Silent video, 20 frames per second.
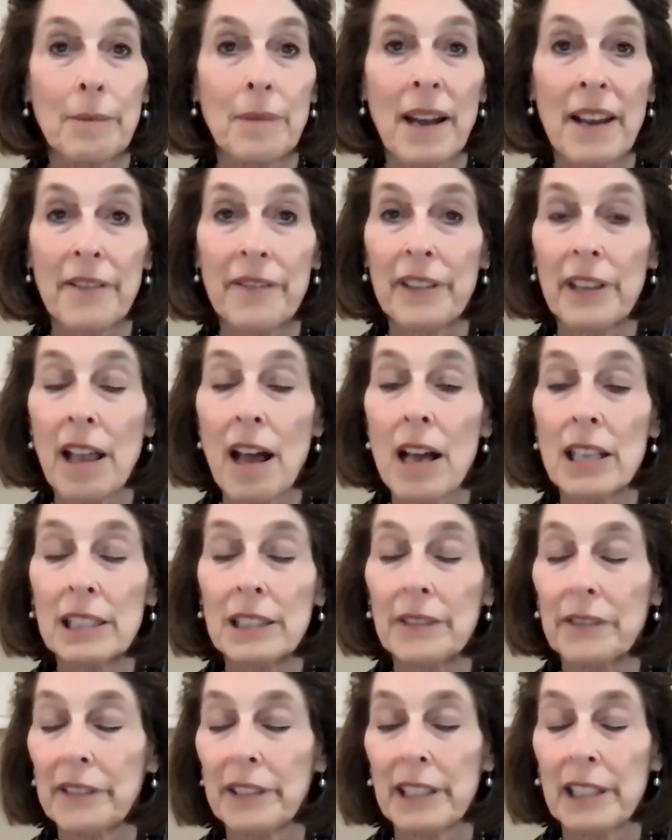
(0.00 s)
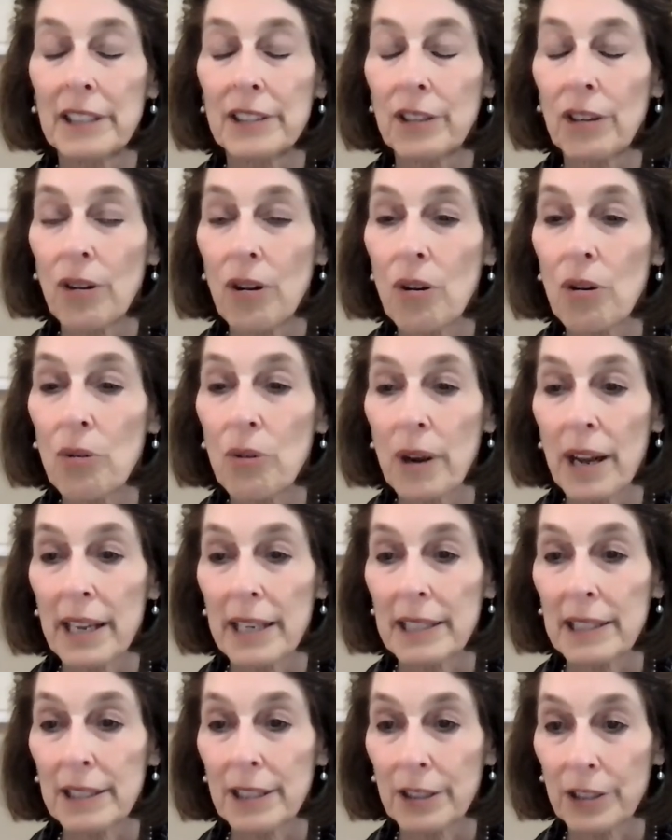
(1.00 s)
philosophy is
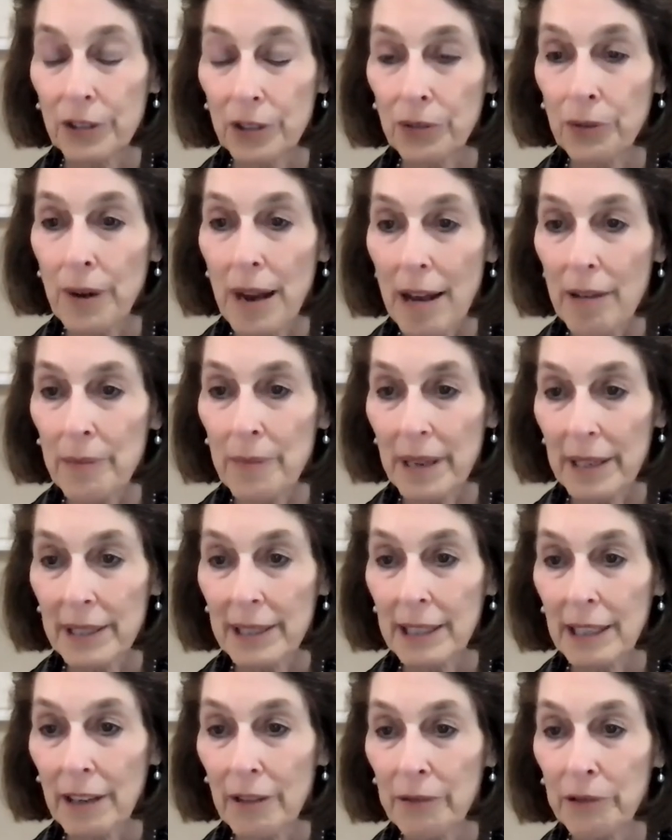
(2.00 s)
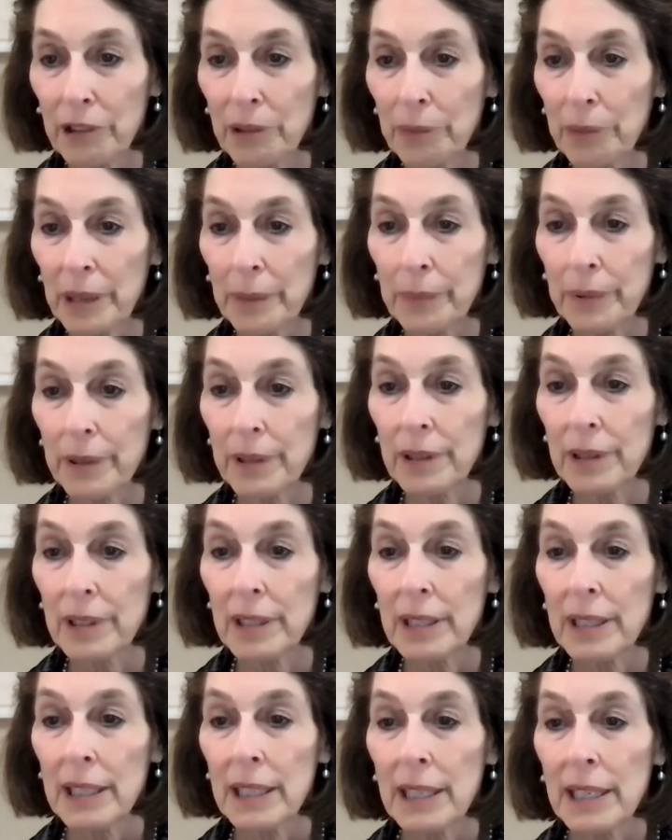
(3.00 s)
always to surround myself with
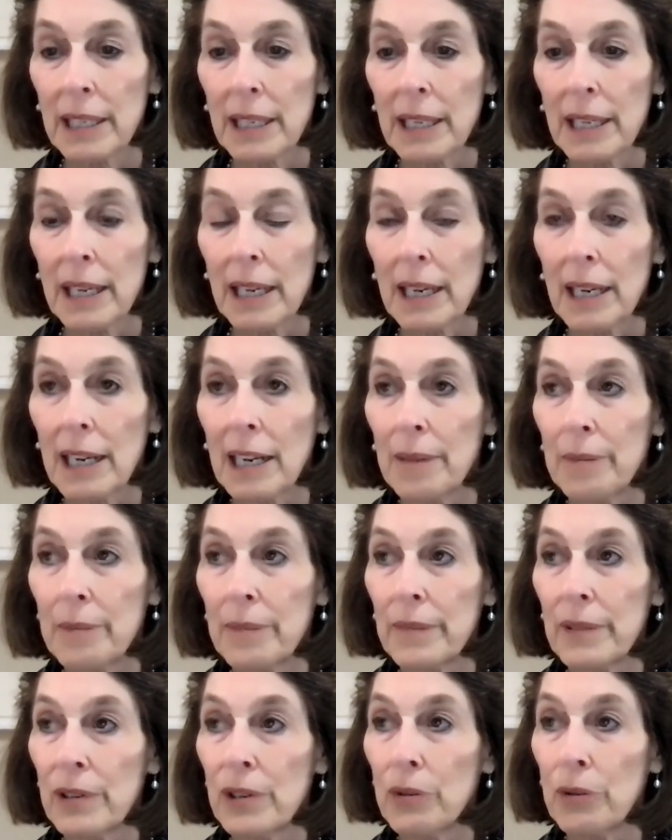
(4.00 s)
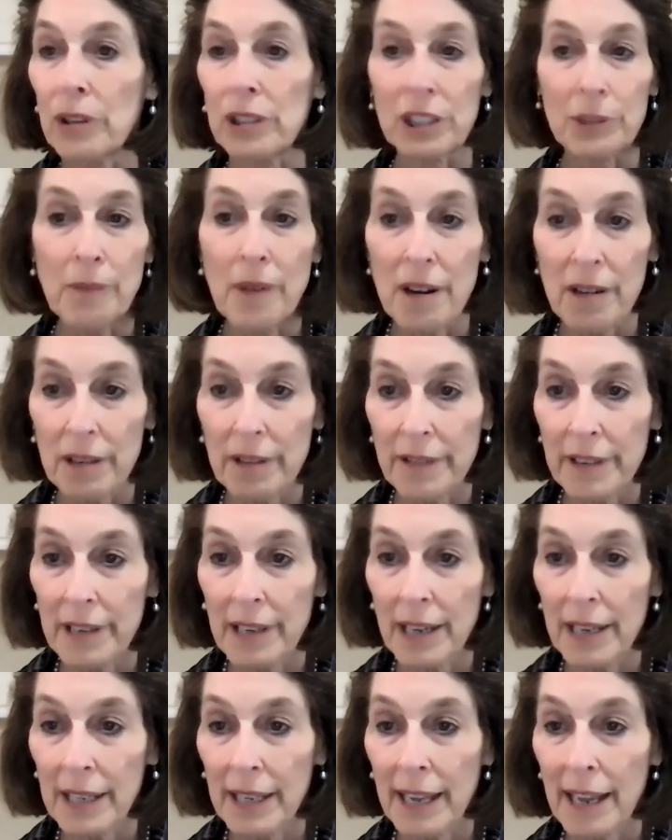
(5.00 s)
people who are smarter than
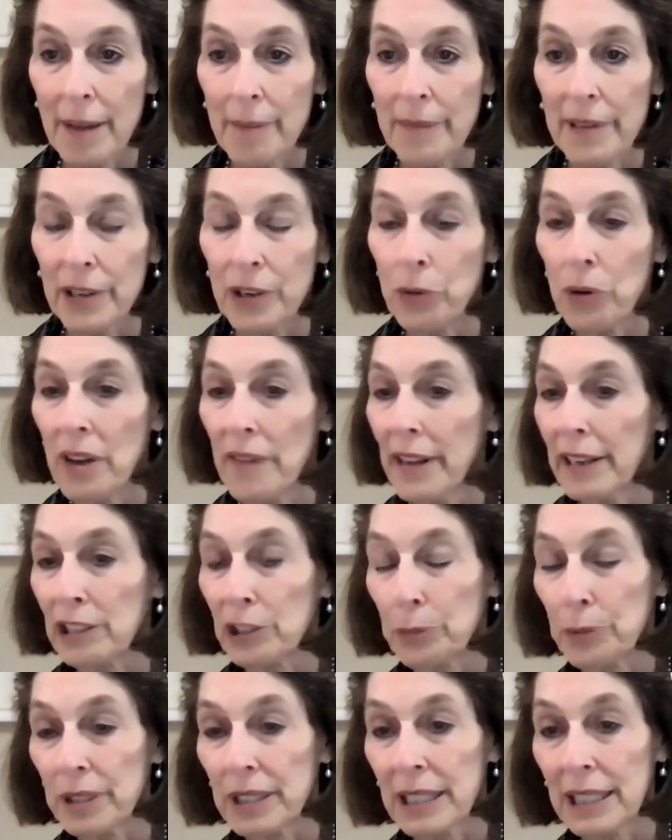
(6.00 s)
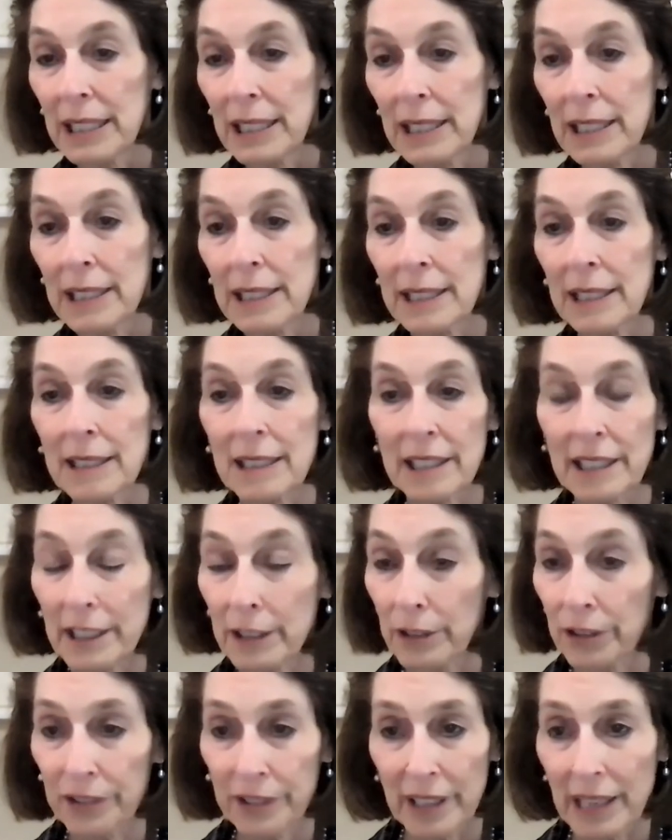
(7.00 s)
I am and who have expertise and
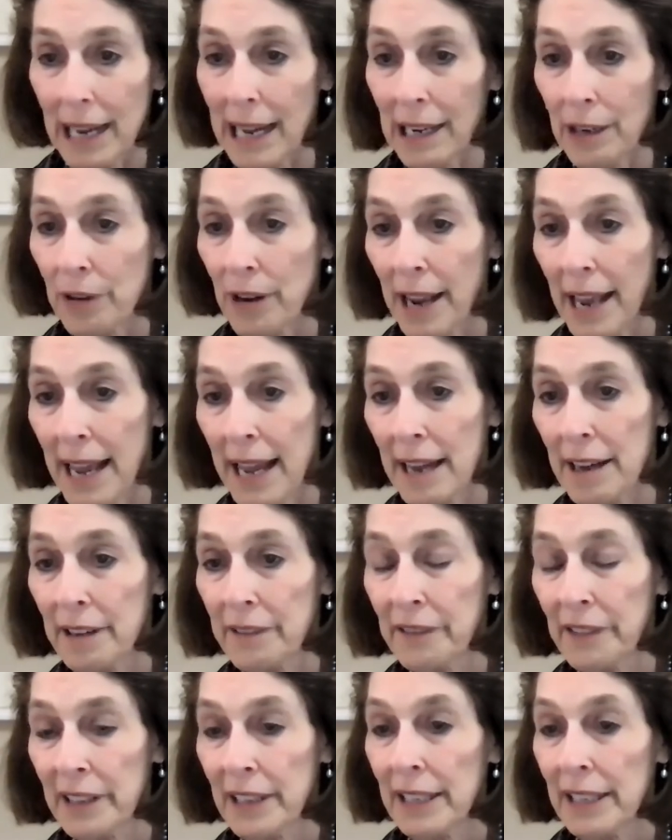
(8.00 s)
skills that I don't have.